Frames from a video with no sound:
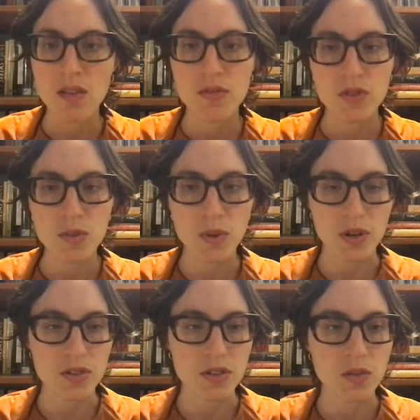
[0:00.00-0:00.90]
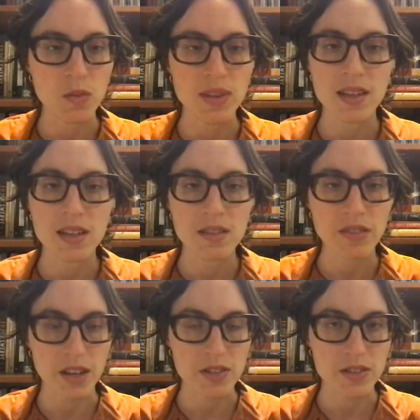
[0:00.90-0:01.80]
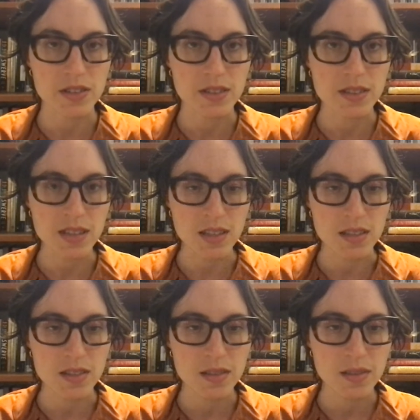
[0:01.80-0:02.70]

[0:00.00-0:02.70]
for the person with an infectious disease.